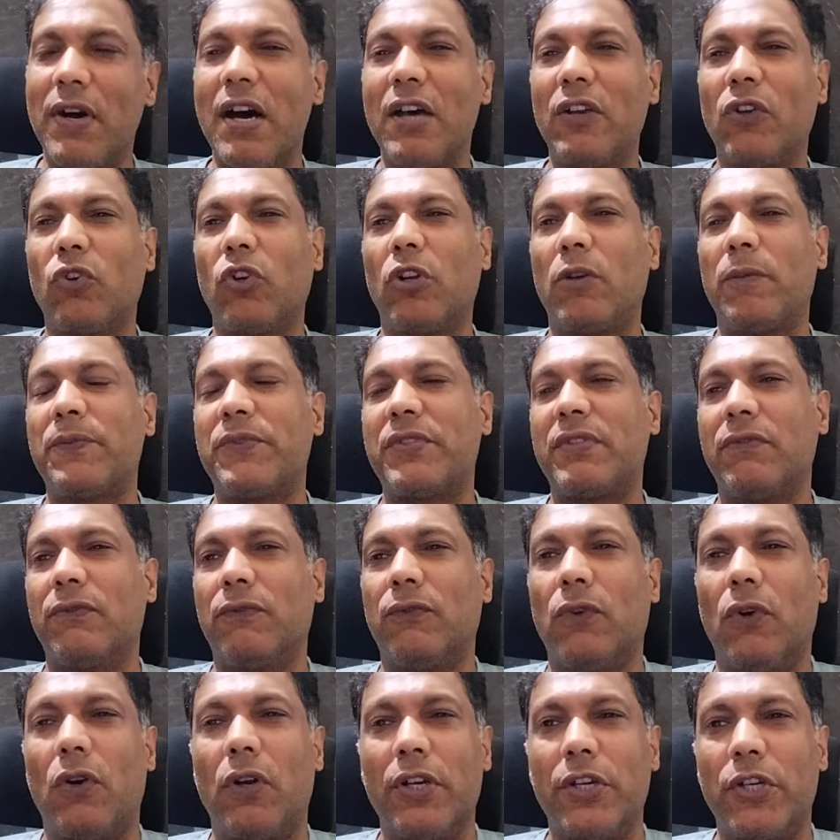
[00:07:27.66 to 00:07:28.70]
Fano groups
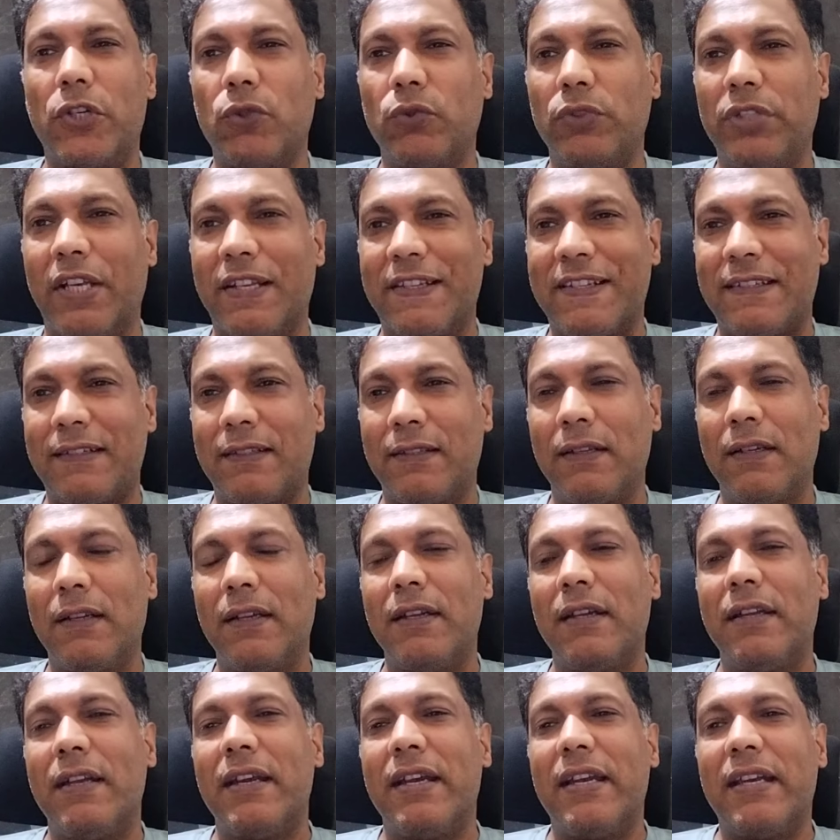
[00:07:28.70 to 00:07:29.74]
want to just
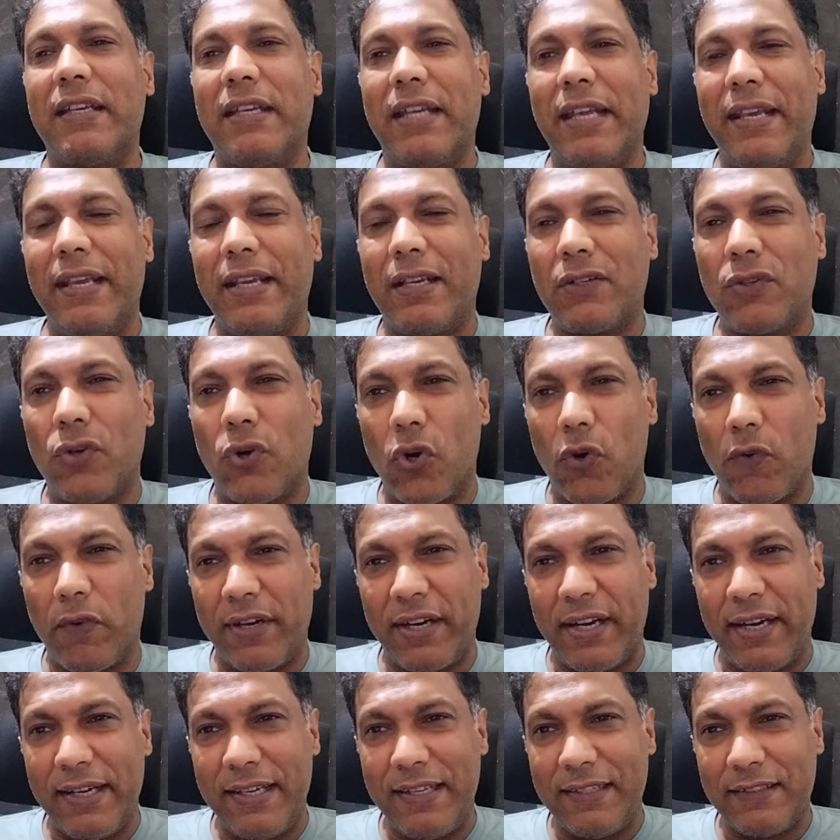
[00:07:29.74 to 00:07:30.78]
take
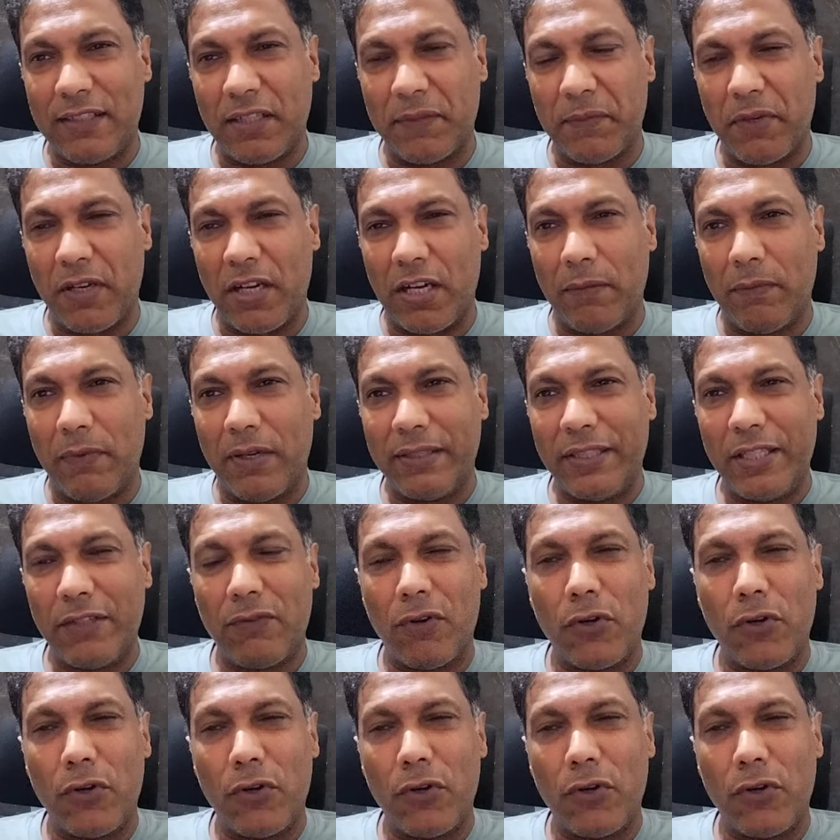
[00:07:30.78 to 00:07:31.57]
over Addis Ababa.